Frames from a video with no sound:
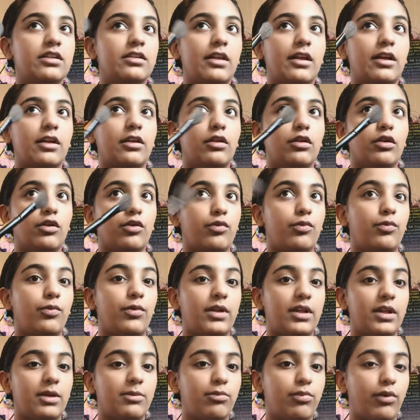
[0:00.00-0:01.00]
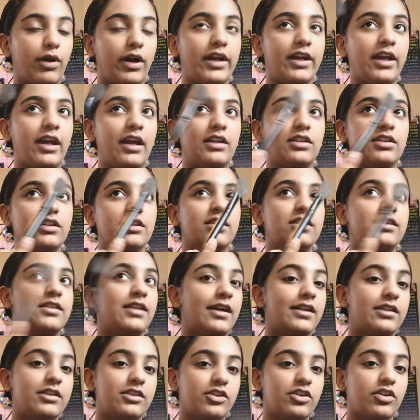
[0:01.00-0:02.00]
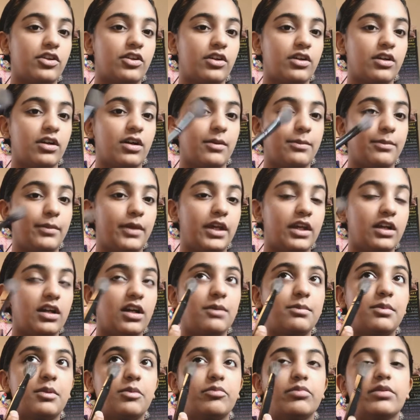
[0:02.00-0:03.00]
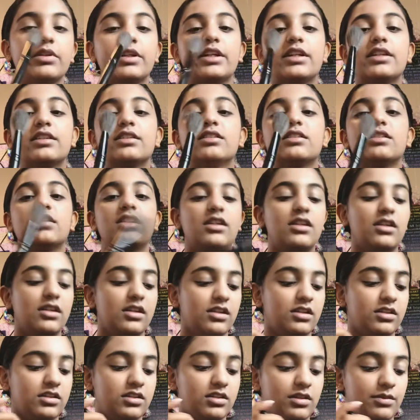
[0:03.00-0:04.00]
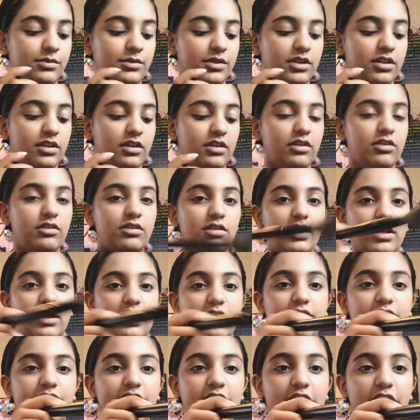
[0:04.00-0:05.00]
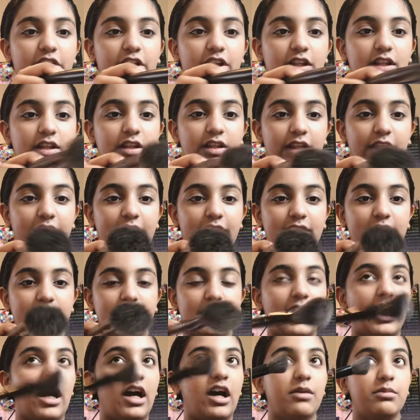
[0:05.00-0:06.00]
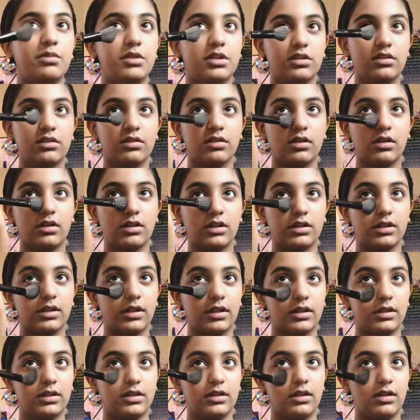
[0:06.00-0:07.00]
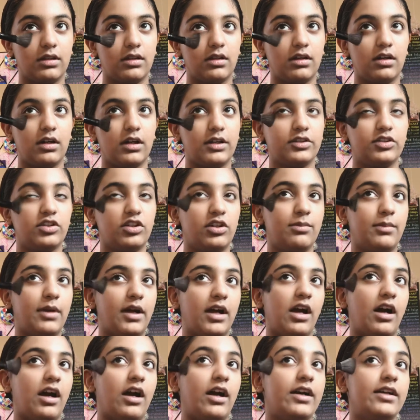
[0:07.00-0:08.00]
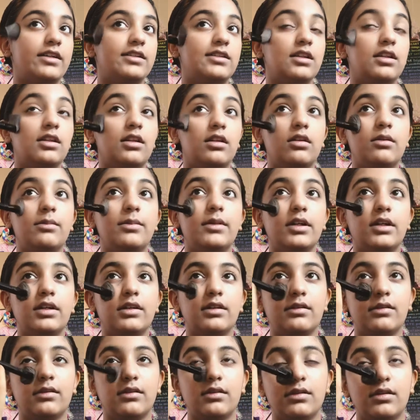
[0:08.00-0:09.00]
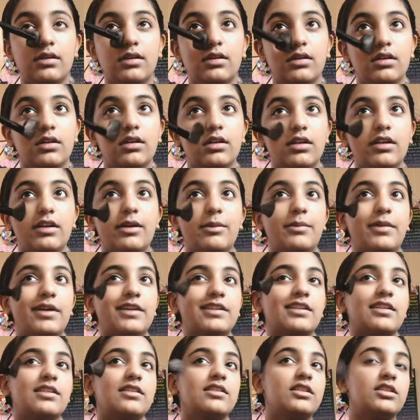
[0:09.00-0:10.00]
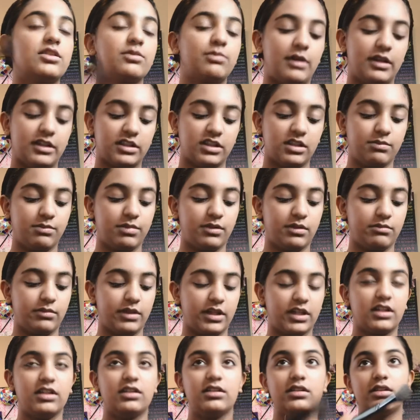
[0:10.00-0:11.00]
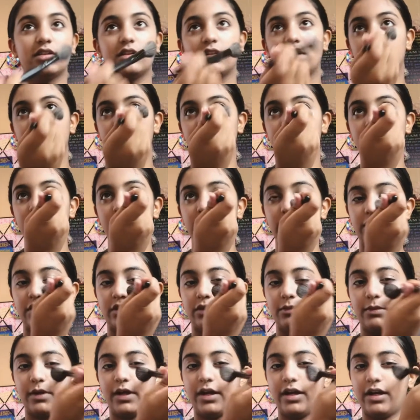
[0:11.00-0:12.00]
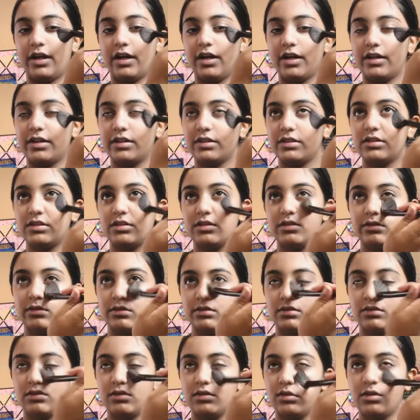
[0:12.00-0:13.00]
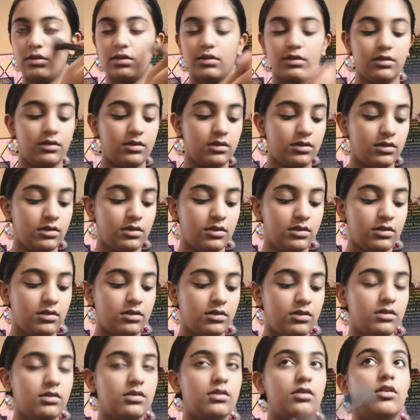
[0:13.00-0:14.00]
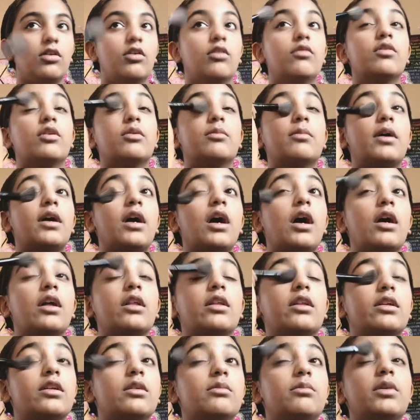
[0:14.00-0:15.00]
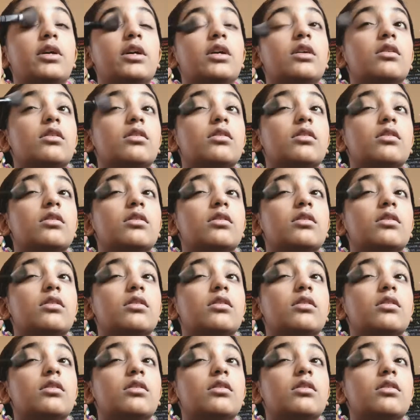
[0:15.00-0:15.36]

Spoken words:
like look really bright. It just sets your makeup in place. So I'm just going to use like a very light dab and just like under my eyes a little bit. Basically the spots I put my concealer. So under my eyes, over my eyelid a bit,